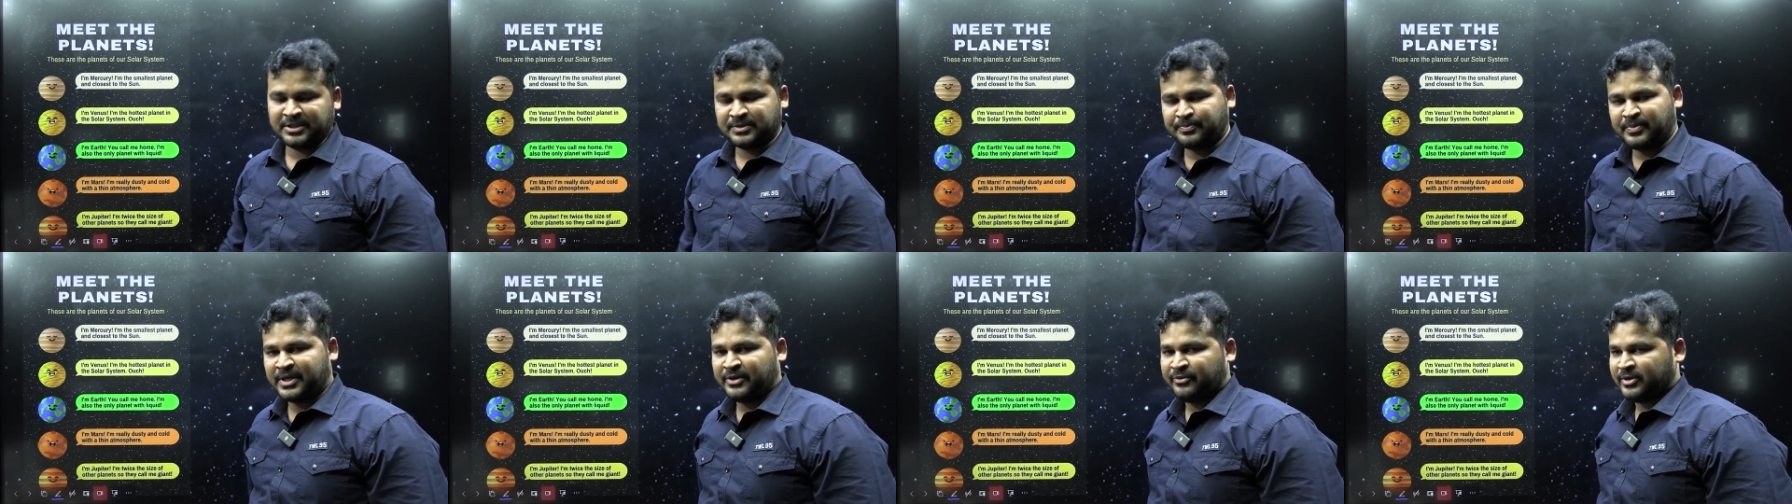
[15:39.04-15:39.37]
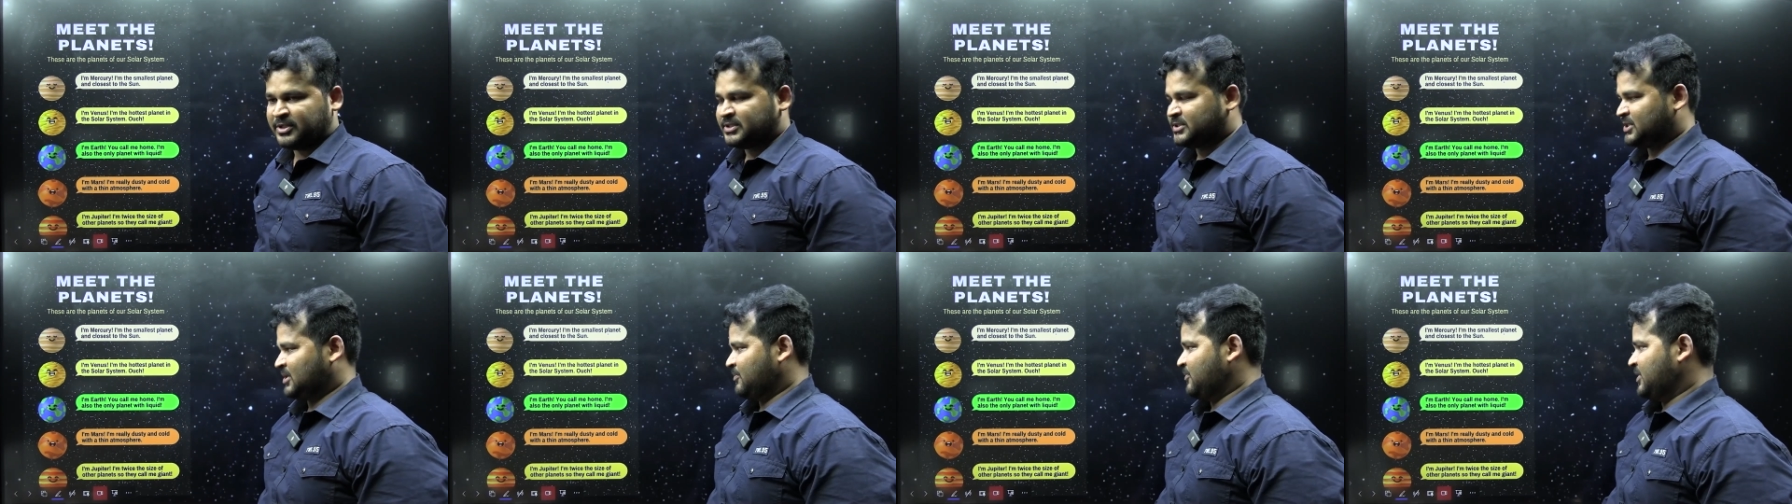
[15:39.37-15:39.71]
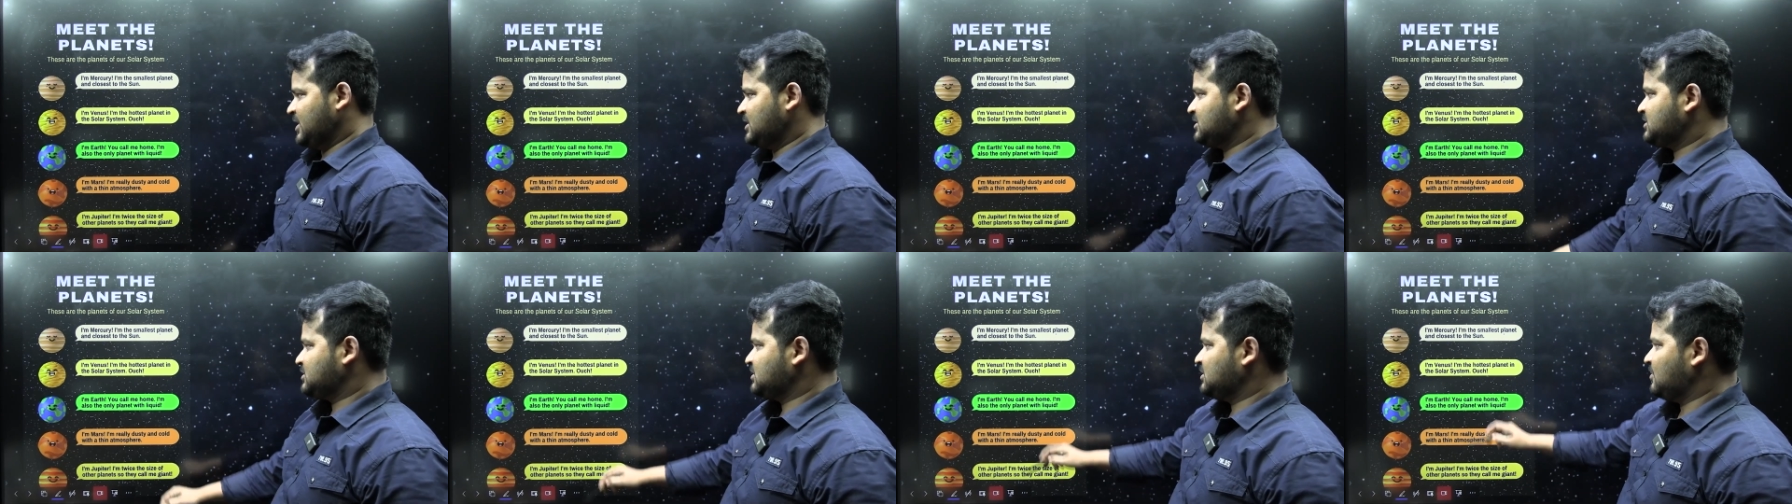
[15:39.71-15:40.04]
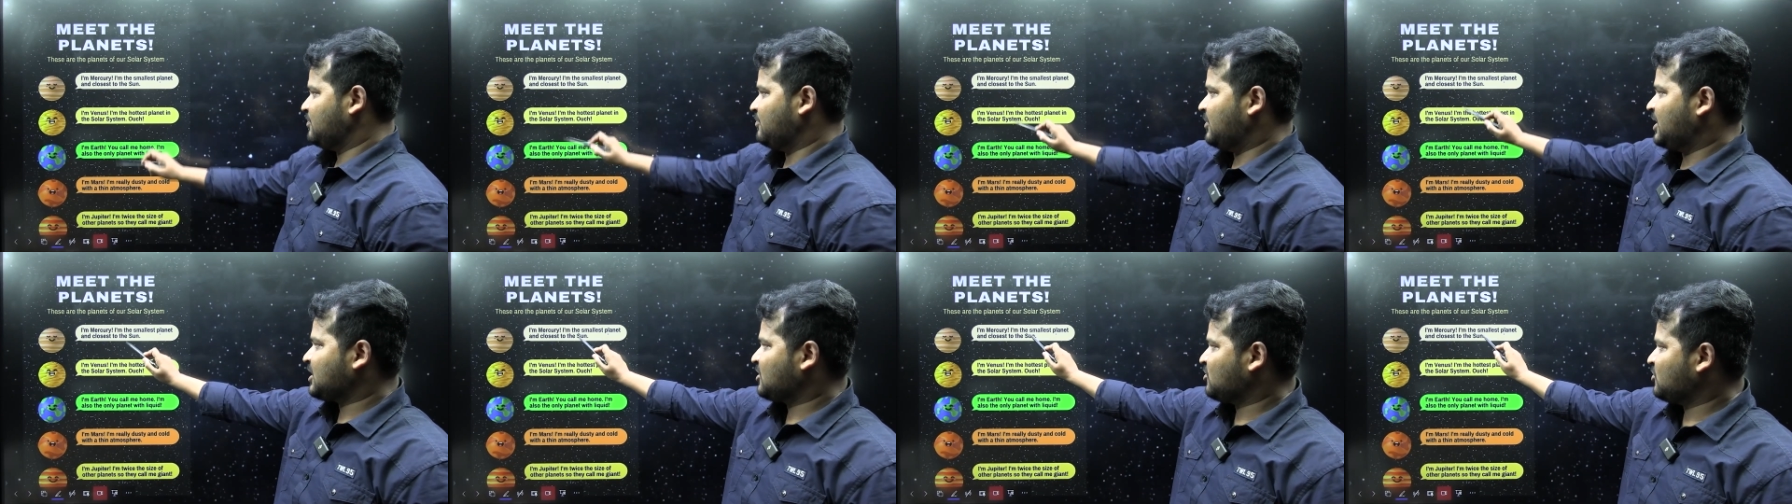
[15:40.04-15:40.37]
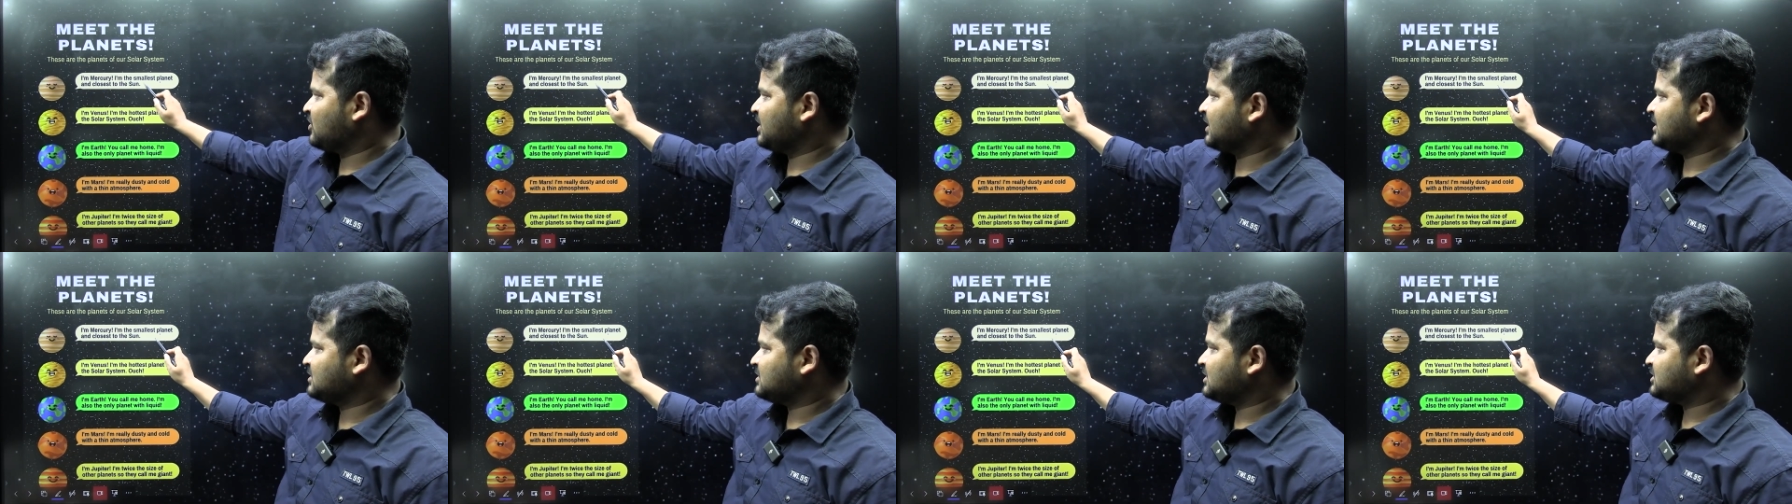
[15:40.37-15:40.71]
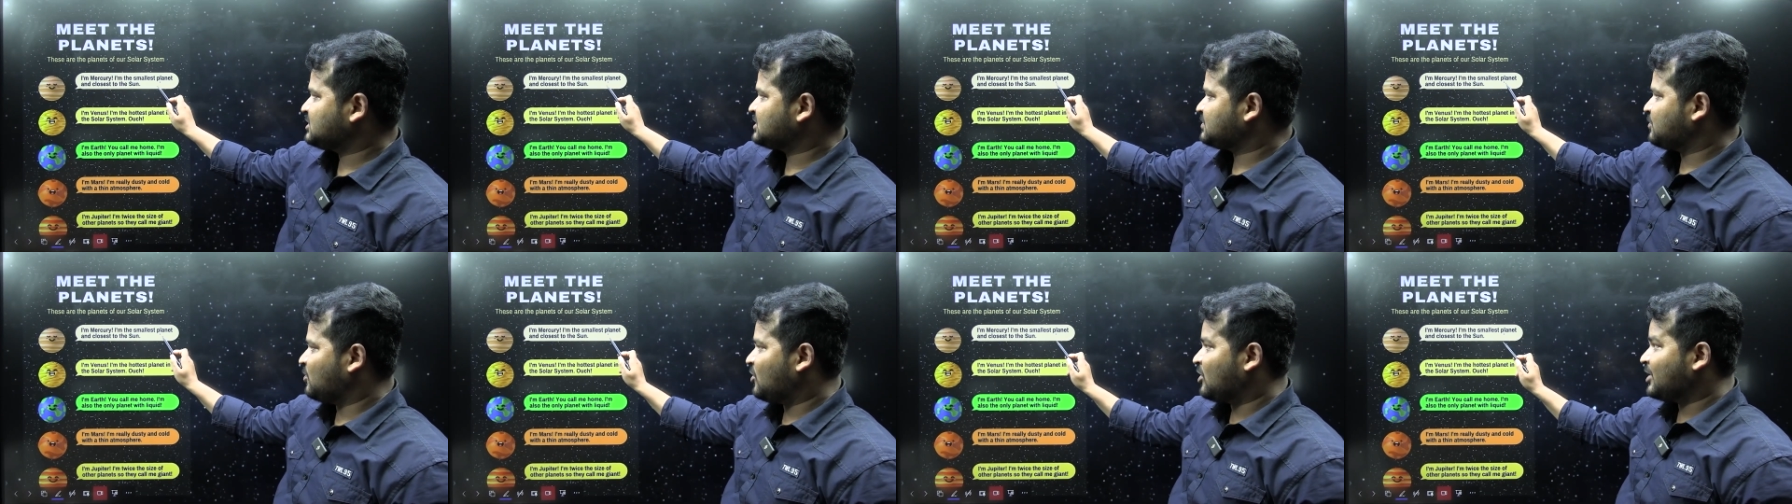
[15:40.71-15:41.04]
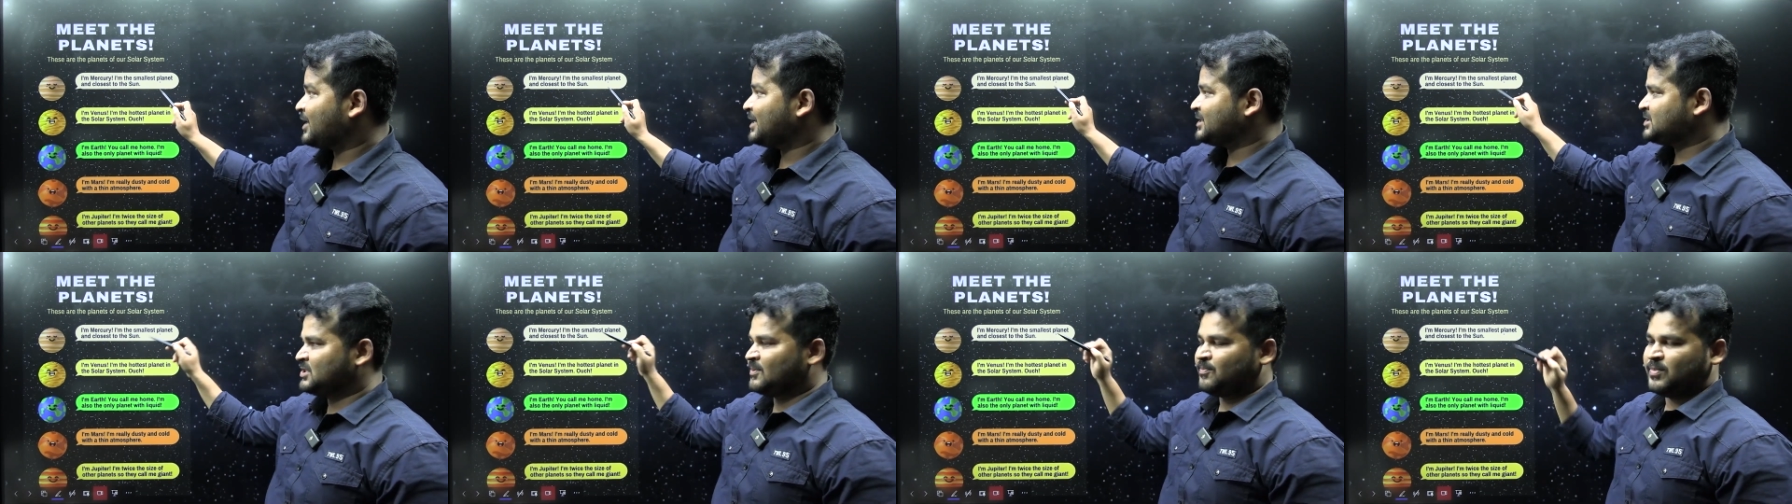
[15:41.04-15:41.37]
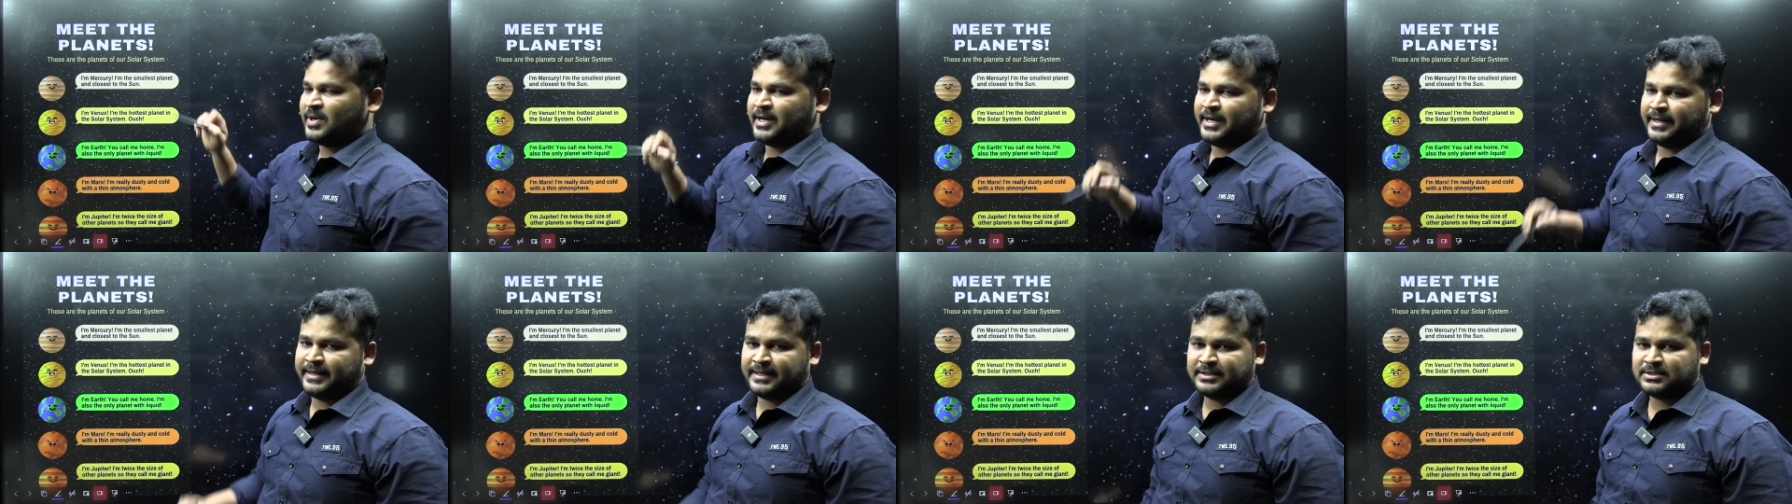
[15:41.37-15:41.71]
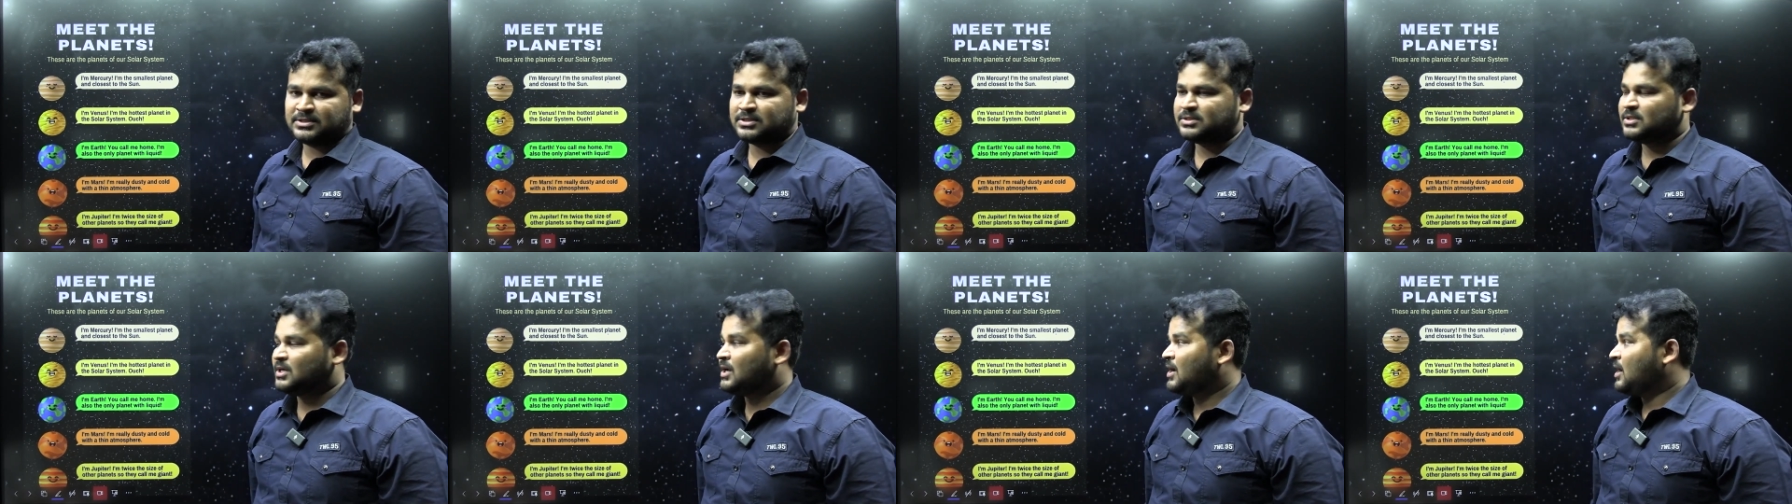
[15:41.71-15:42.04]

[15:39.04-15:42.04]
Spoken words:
previous image, Mercury is the smallest planet